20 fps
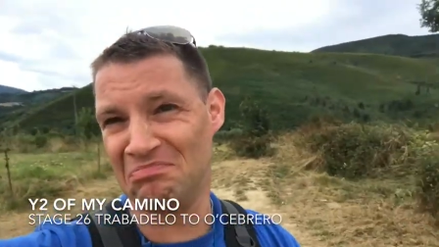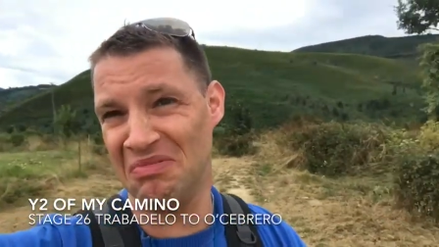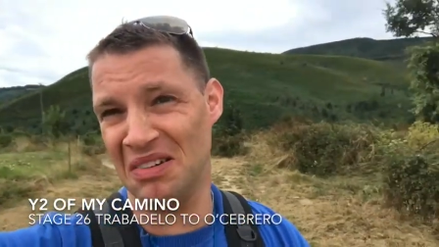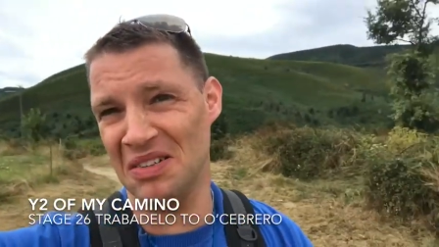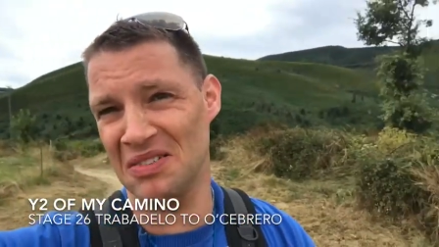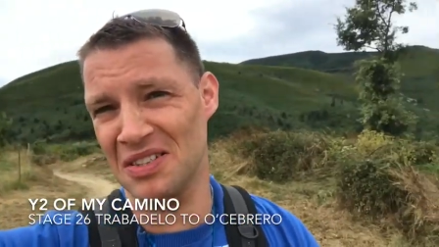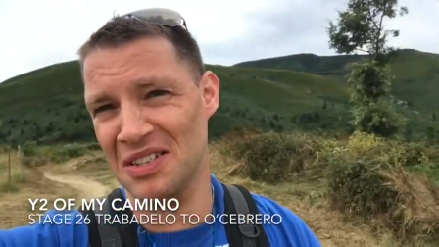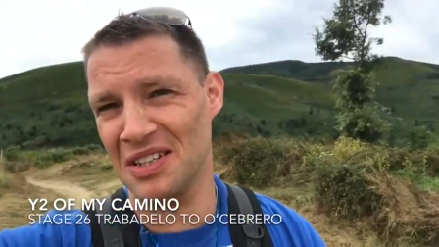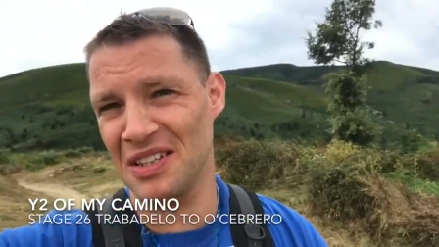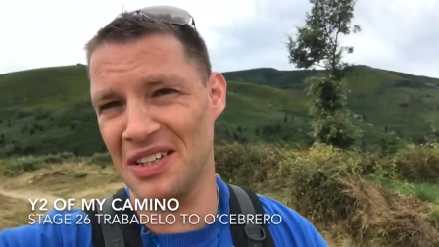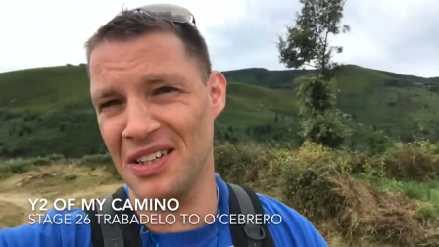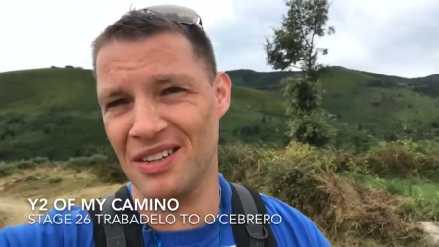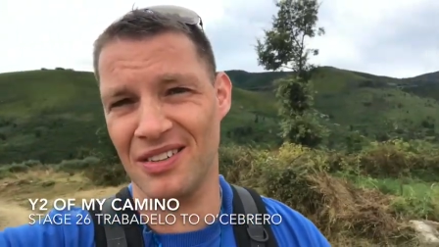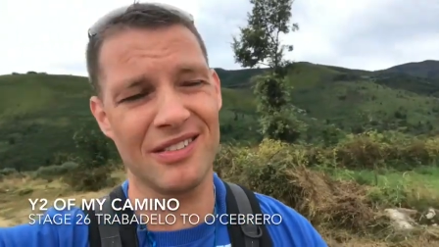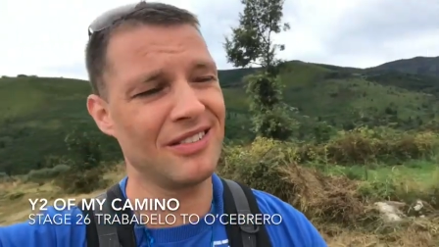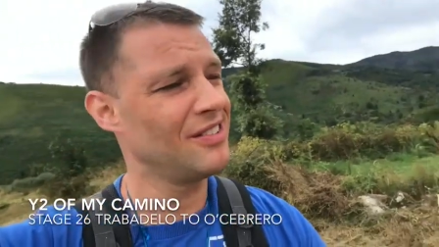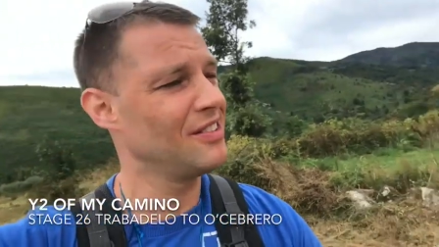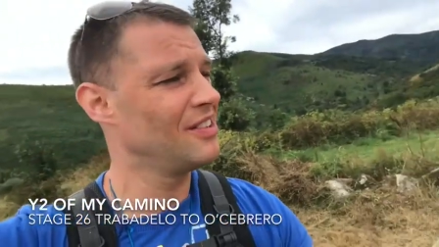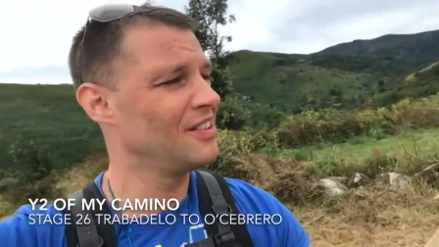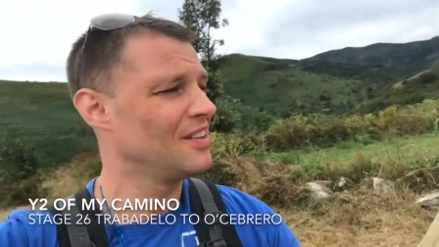That's a
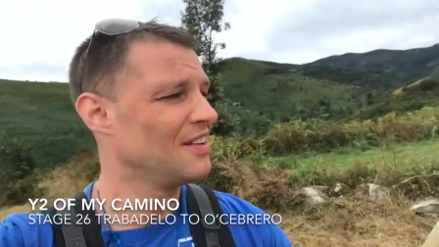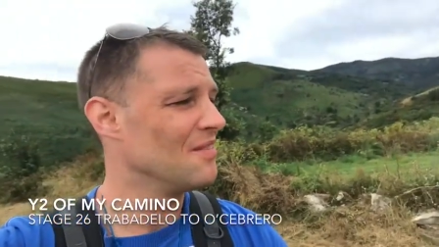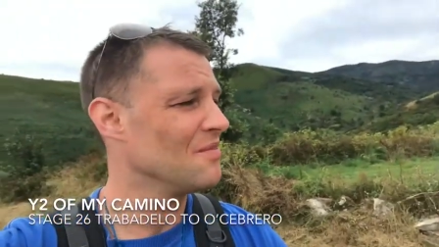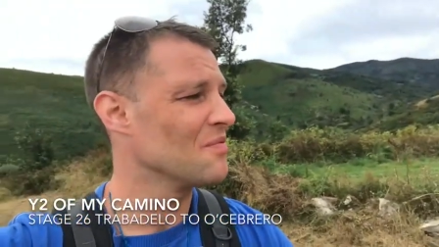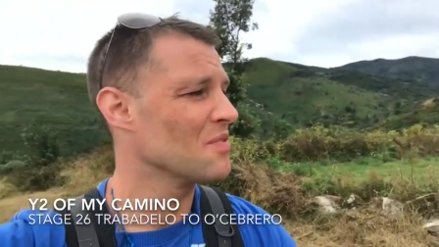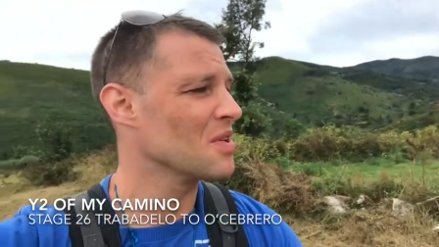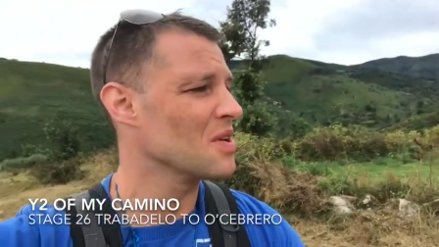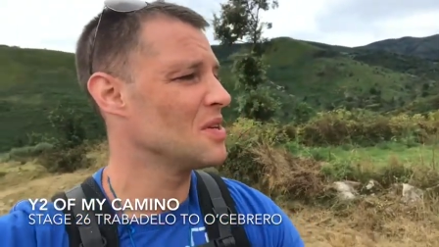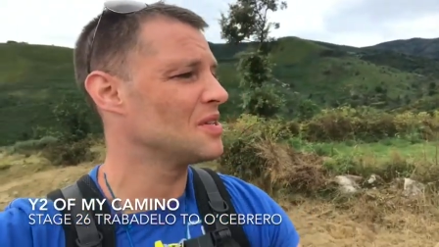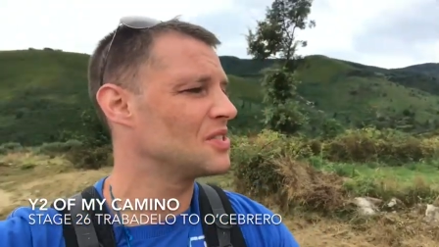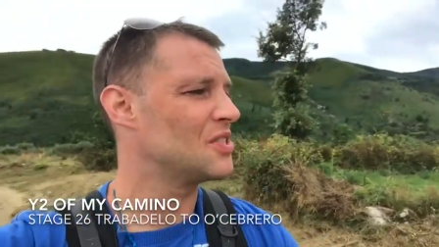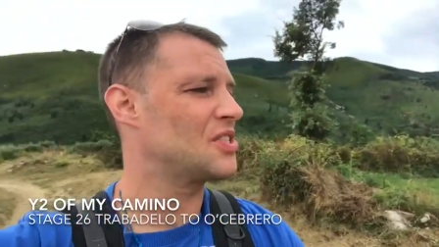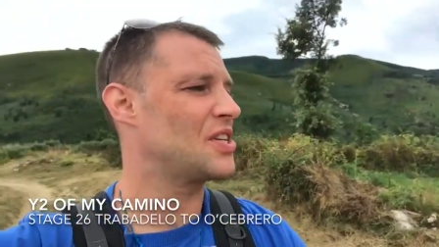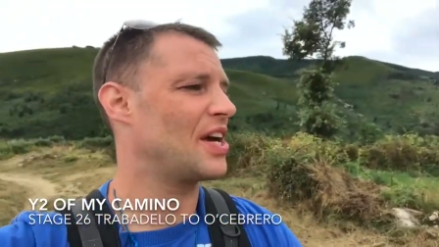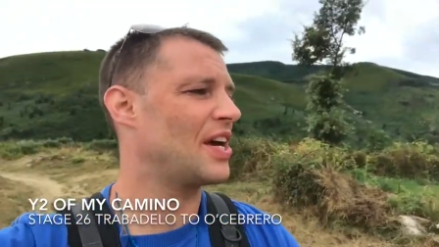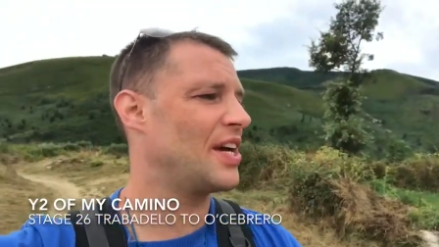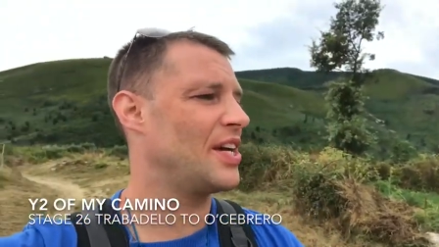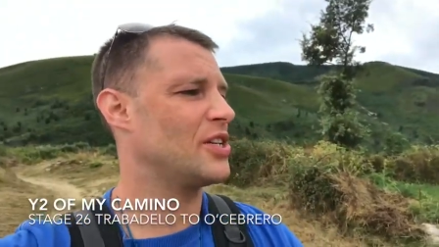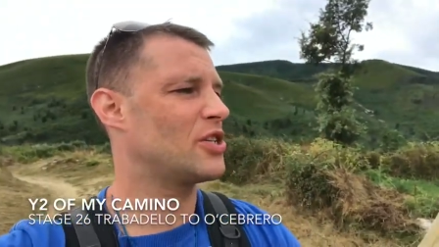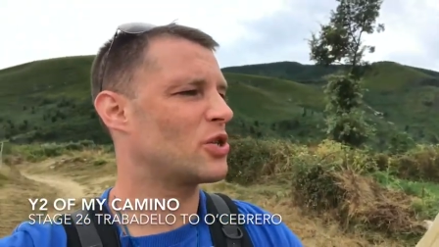Leon.
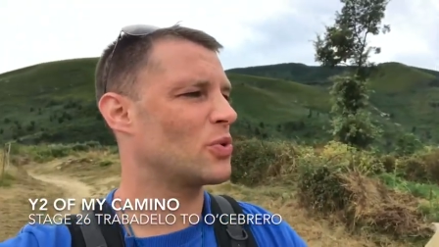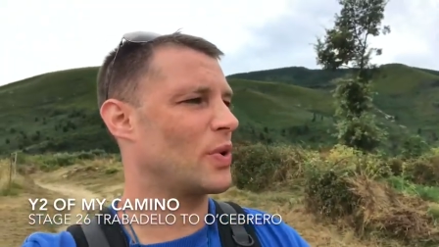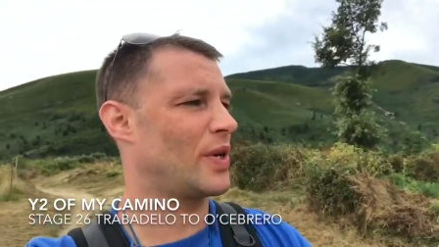Stage